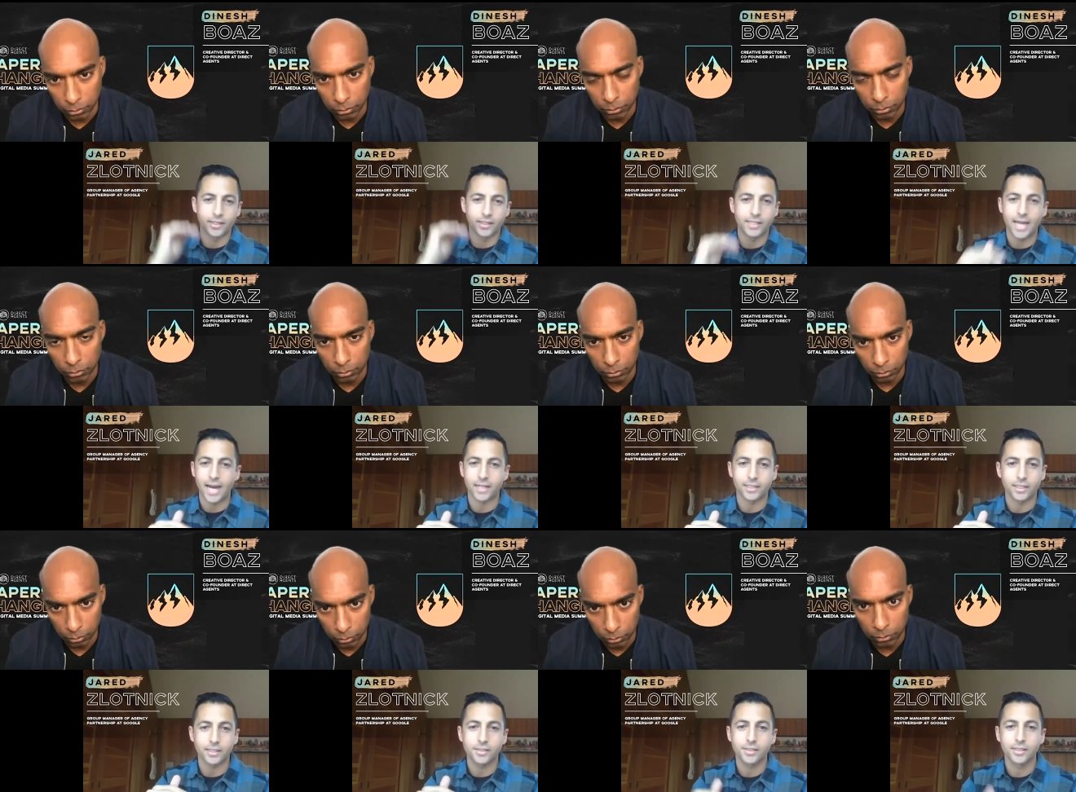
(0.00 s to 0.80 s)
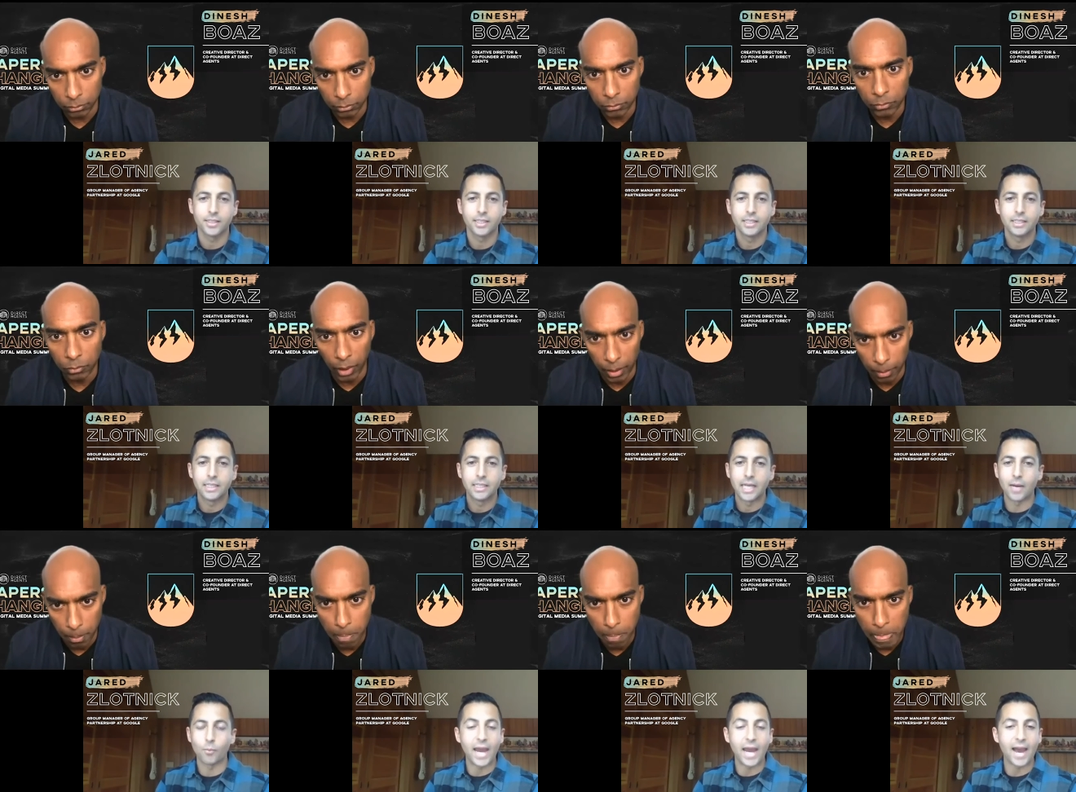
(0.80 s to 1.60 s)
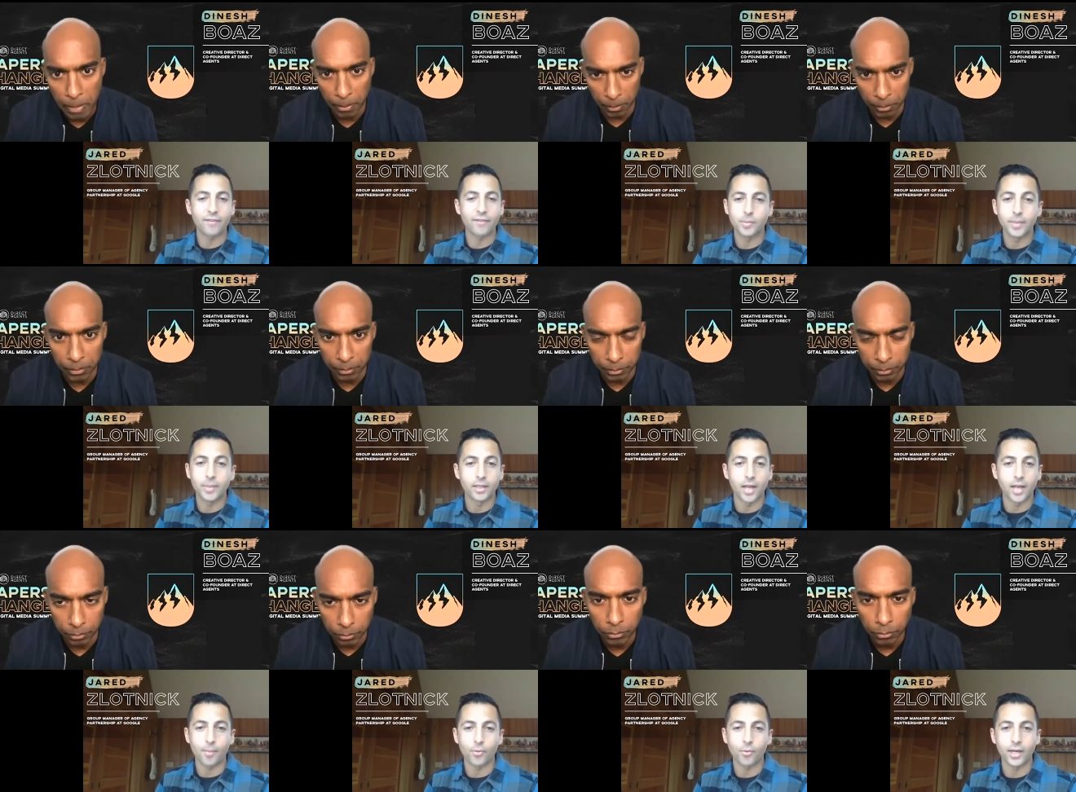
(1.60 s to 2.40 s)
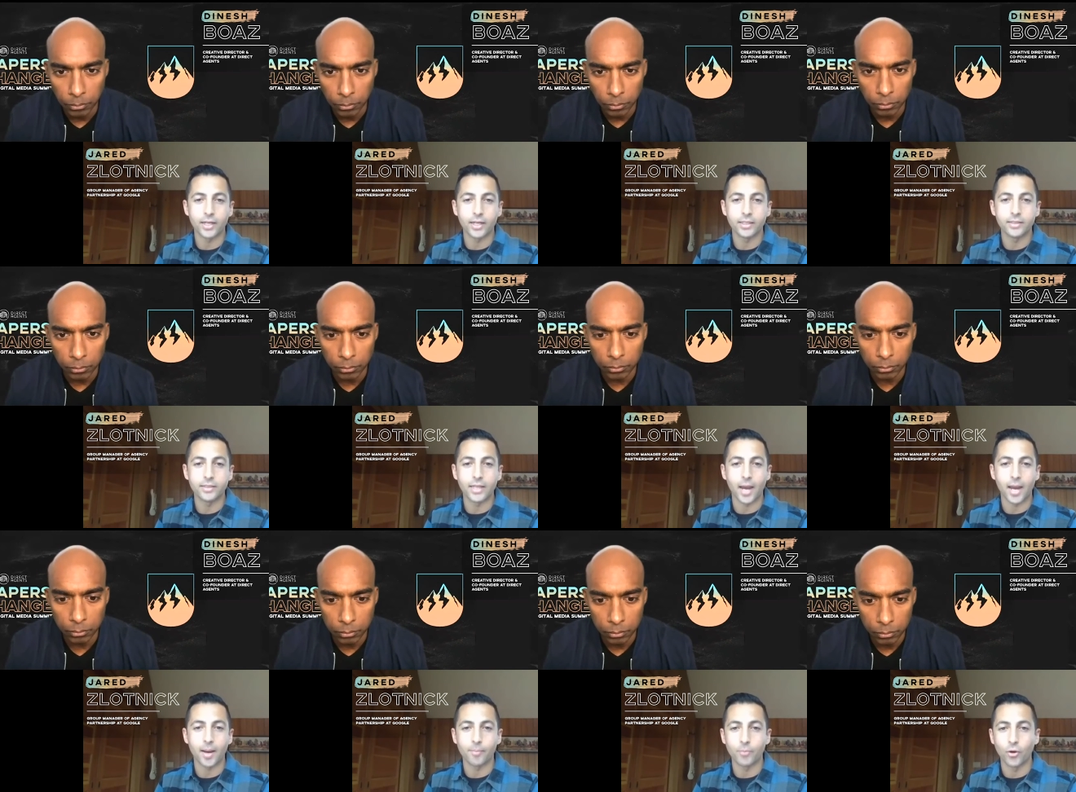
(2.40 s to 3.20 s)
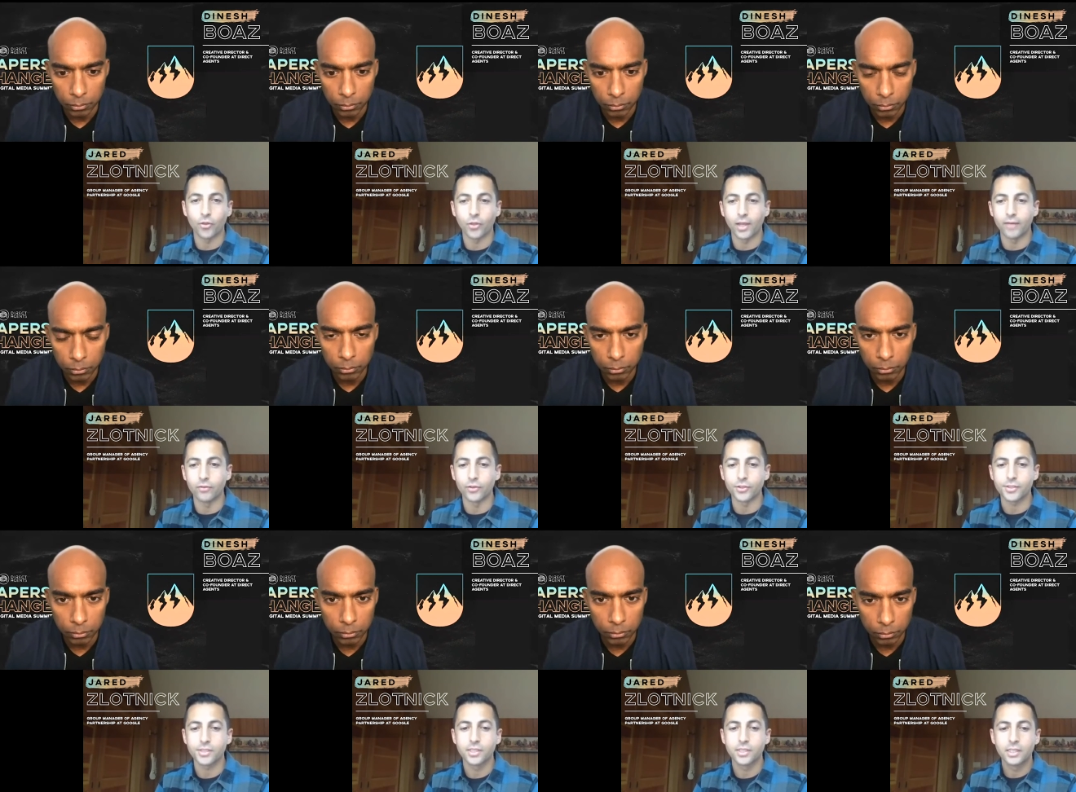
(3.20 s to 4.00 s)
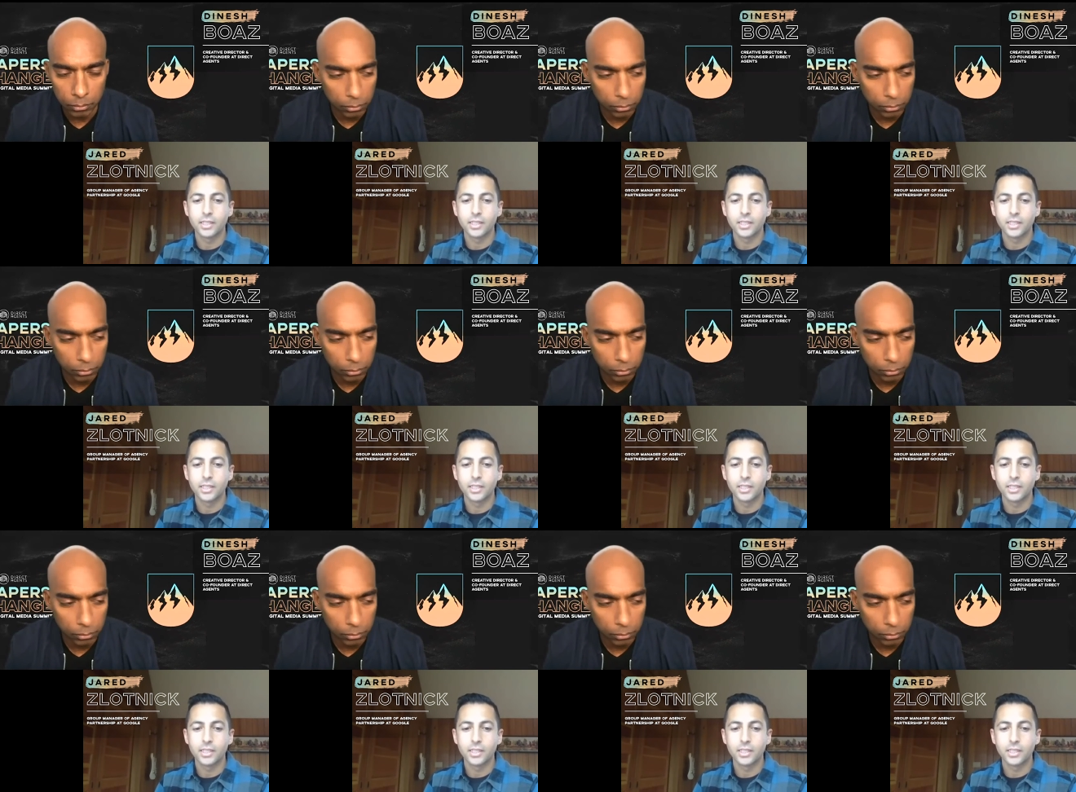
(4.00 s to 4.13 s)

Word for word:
Speaker 1: the tactics, right. and we have to be able to operate at, at both levels.